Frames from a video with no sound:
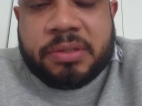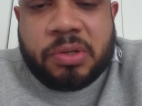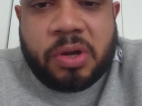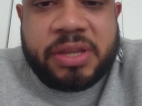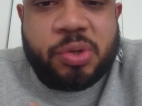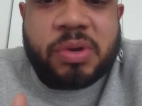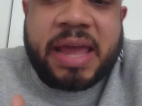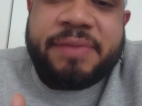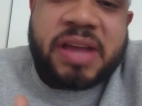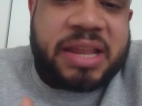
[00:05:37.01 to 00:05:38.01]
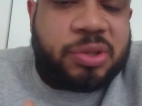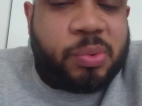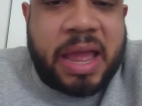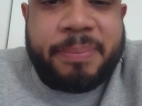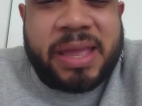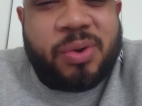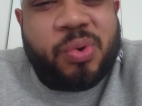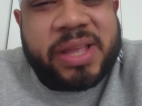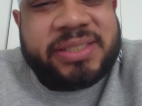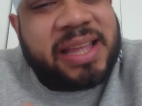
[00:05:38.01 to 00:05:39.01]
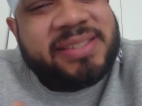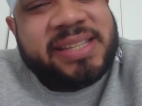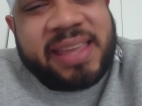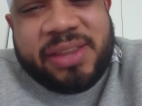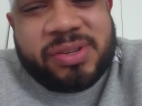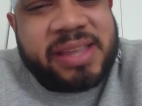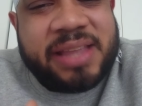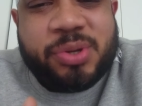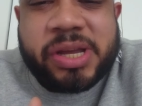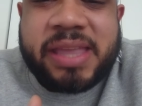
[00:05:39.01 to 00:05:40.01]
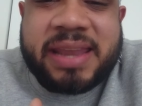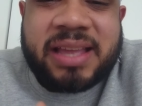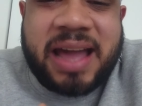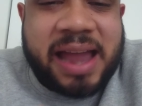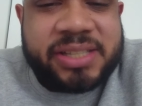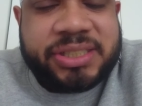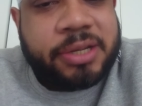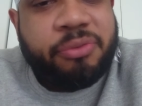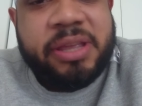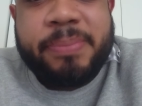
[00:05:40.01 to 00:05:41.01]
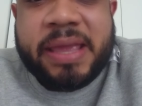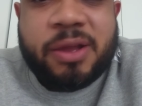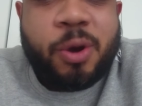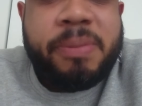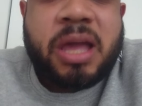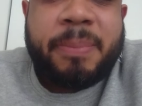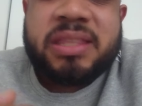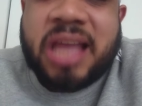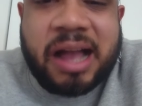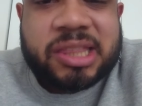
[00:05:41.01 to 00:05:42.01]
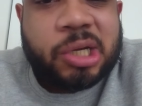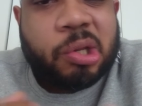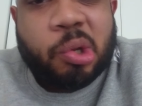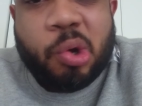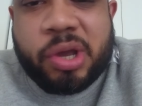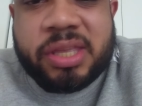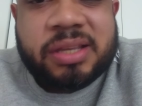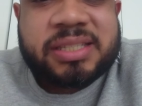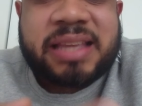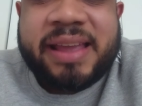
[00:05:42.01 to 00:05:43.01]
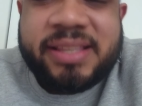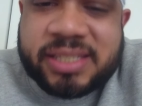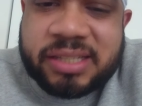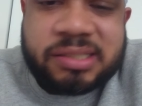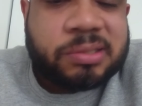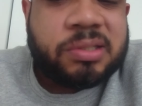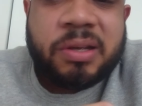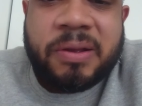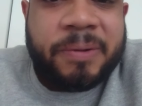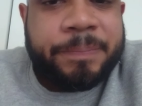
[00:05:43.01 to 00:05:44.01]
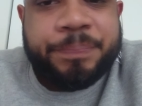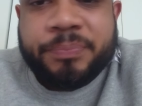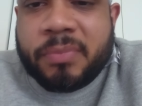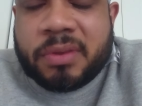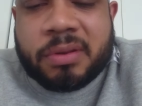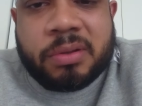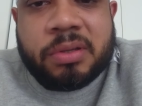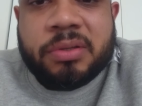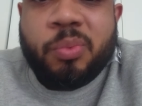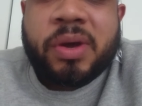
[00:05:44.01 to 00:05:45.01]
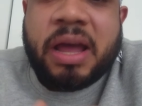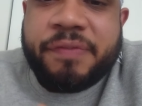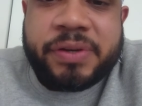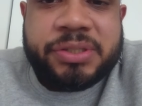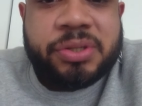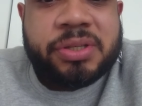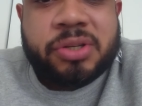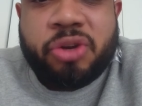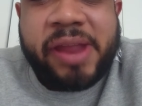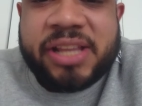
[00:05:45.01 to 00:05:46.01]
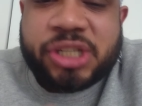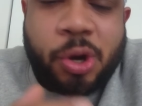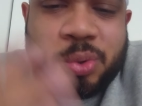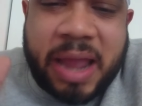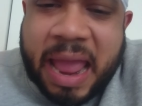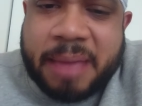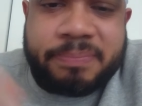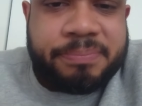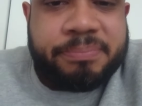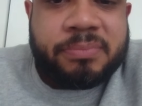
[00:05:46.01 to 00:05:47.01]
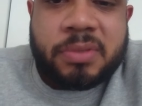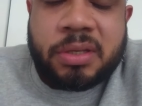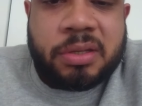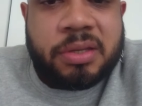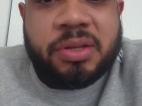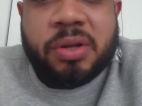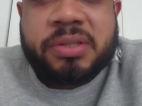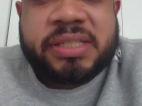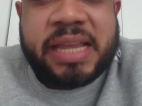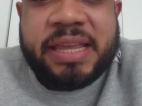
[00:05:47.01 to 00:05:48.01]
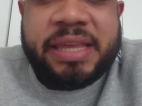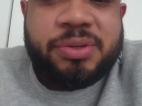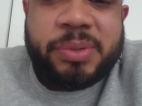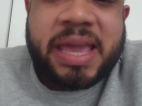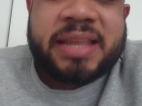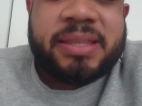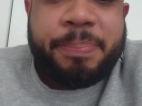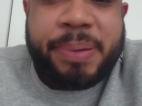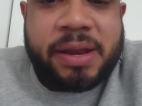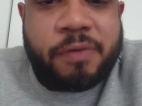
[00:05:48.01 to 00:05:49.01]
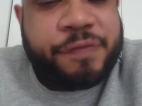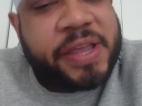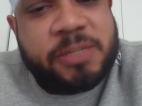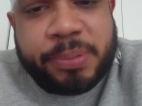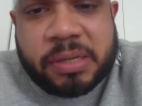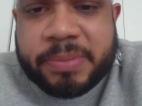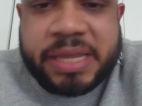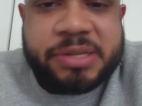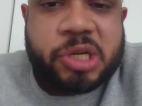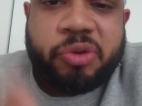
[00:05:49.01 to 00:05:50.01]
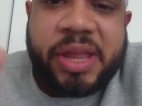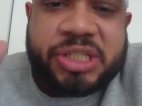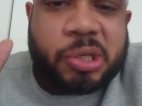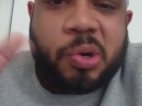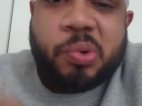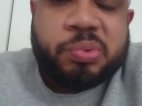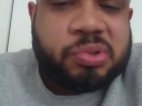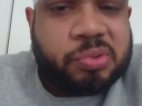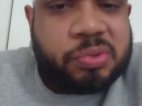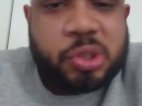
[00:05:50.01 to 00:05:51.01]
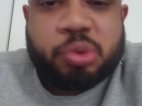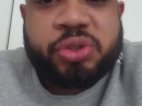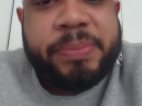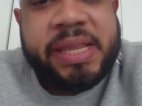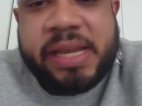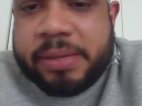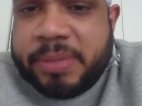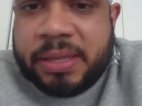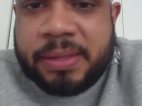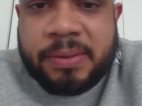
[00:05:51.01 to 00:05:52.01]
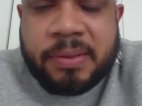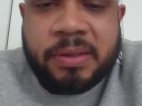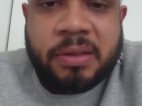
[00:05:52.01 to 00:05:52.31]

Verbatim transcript: you know, and you don't got even gotta do that, man. Go get your education. You could get you could get a college degree, man. Go become a doctor, a lawyer, a scientist, whatever. You could create your own app. You know what I'm saying? You ain't gotta depend on Facebook, man. You could create your own social media, man.